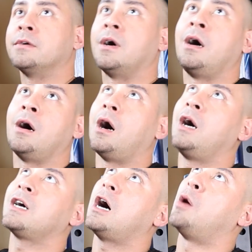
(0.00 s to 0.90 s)
so
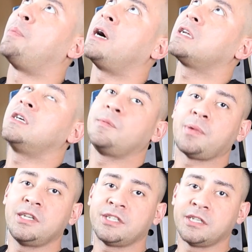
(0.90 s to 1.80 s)
upon
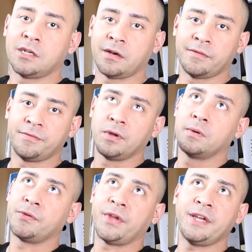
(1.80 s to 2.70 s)
completion of the
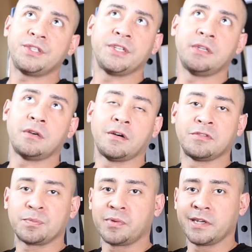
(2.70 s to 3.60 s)
rotation of
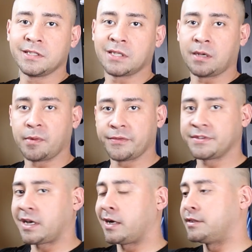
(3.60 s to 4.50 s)
springs on both
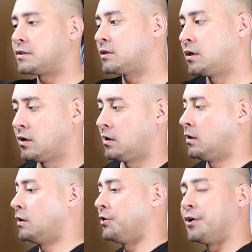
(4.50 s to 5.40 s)
sides,
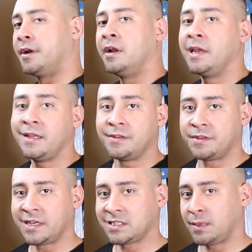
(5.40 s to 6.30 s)
you're going to need to
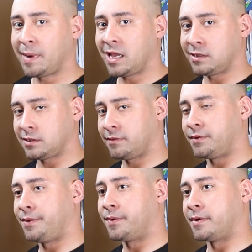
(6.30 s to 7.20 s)
test the balance of
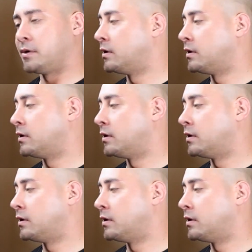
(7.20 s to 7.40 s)
the door.